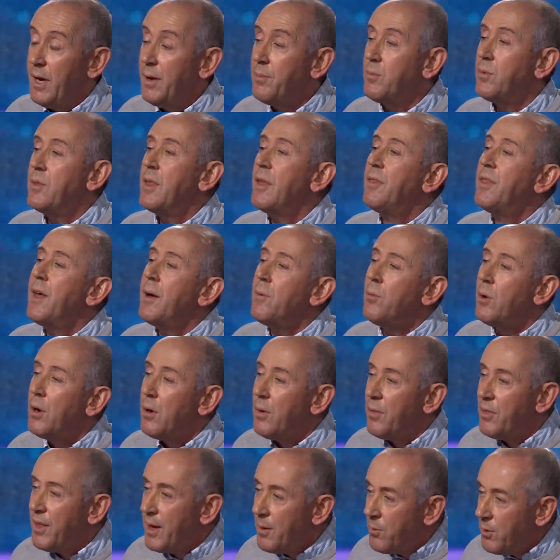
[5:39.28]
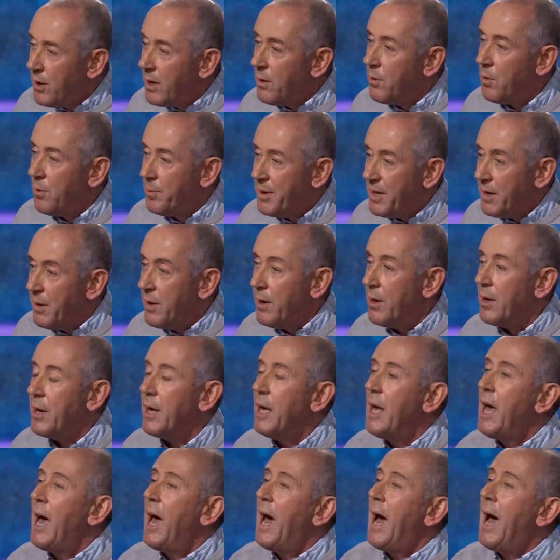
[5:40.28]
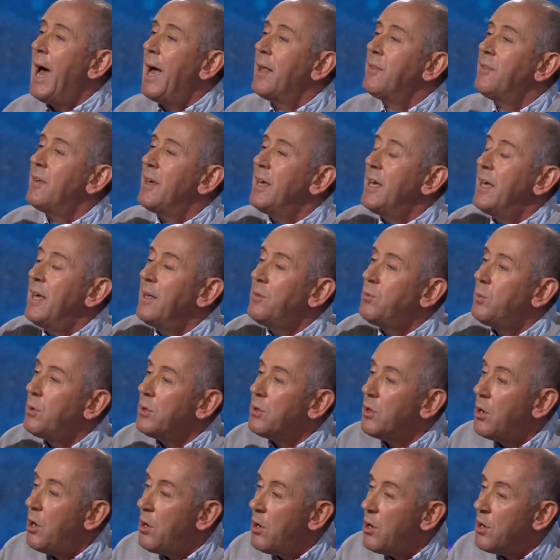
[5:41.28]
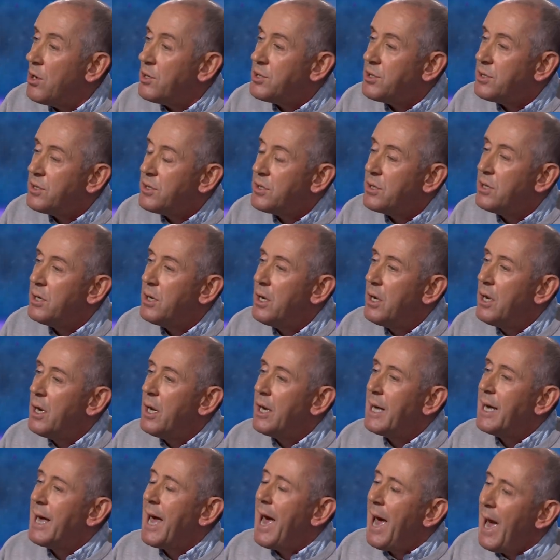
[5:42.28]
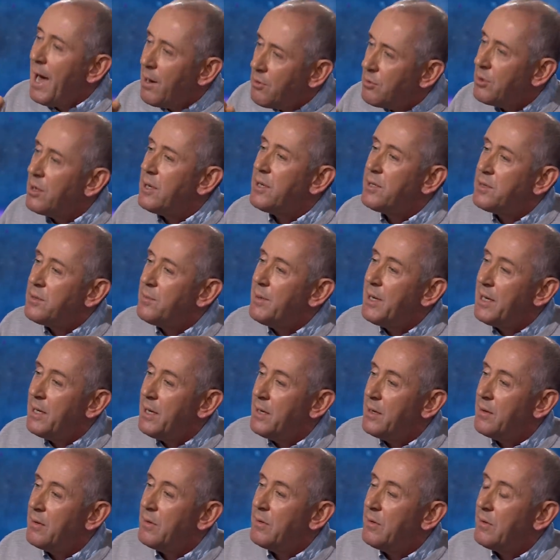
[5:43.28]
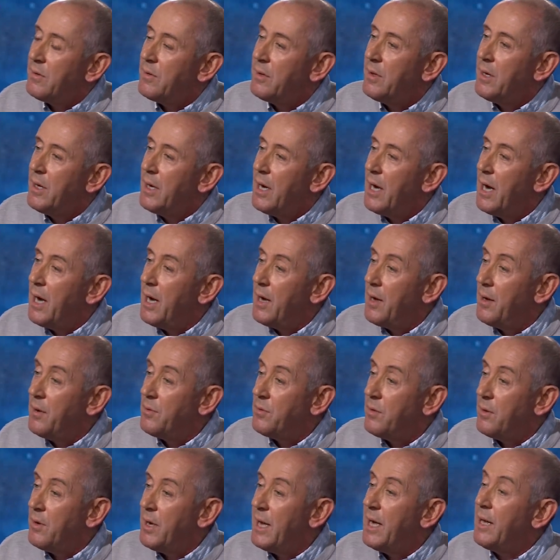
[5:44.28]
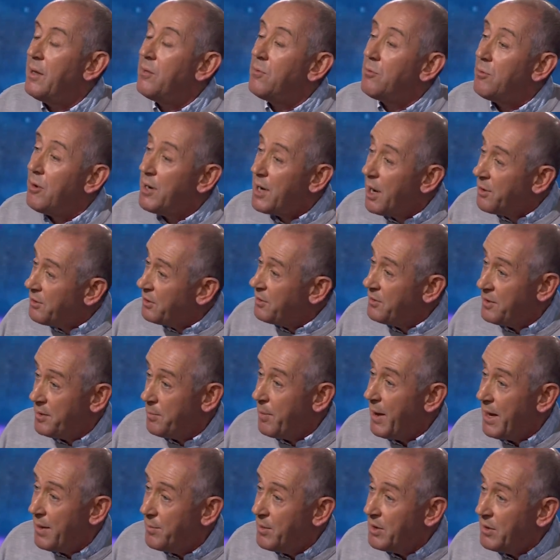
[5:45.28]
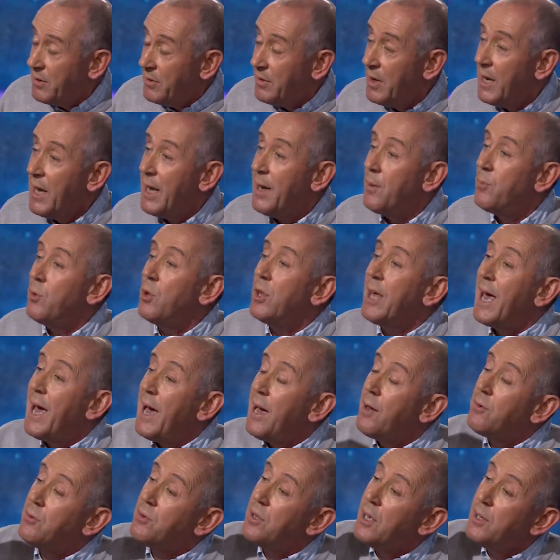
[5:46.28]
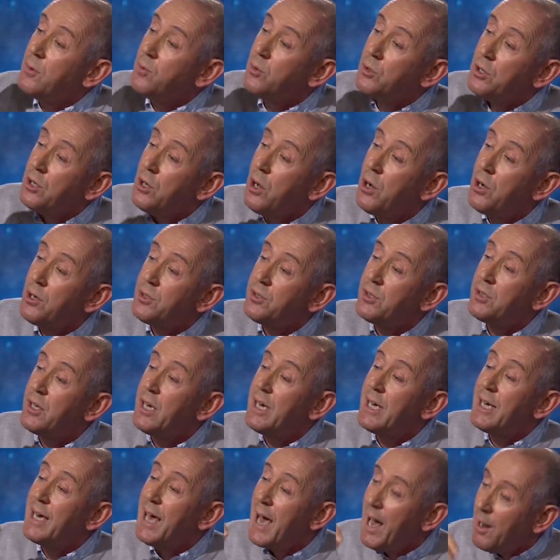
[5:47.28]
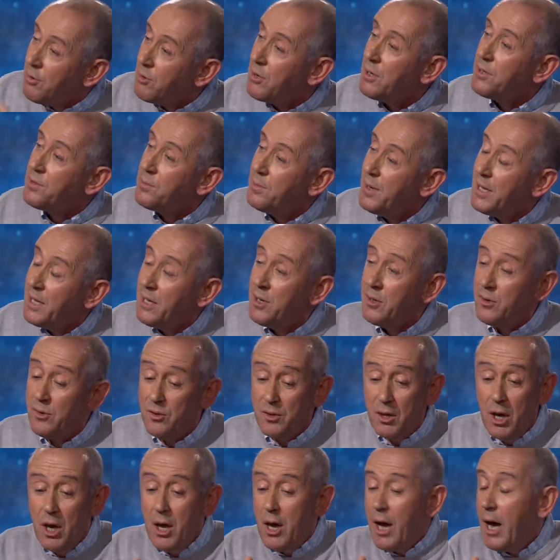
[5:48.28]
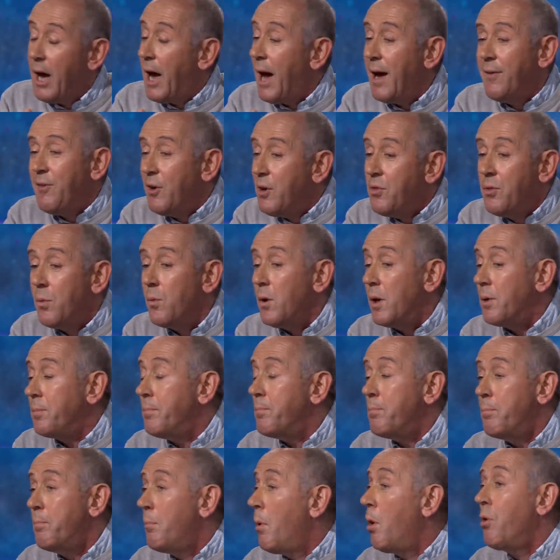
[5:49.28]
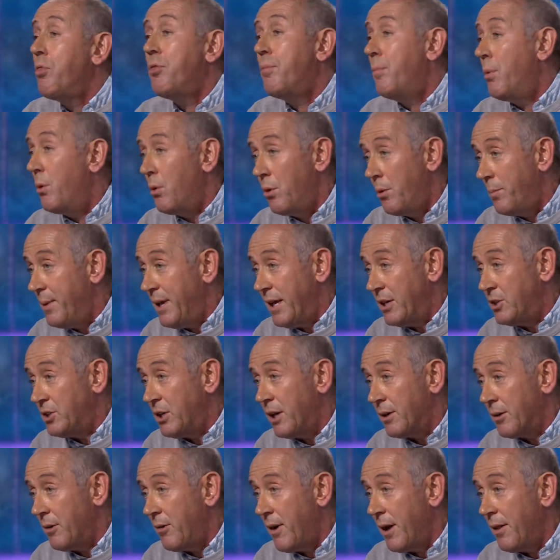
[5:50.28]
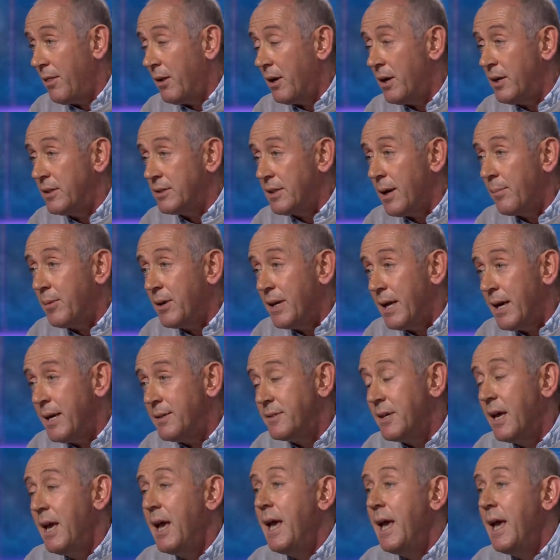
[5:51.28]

They will all be dark, and it will cost countless millions in redundancy payments. It would cost countless millions. I've heard the word mothball being chucked around in the last couple of days.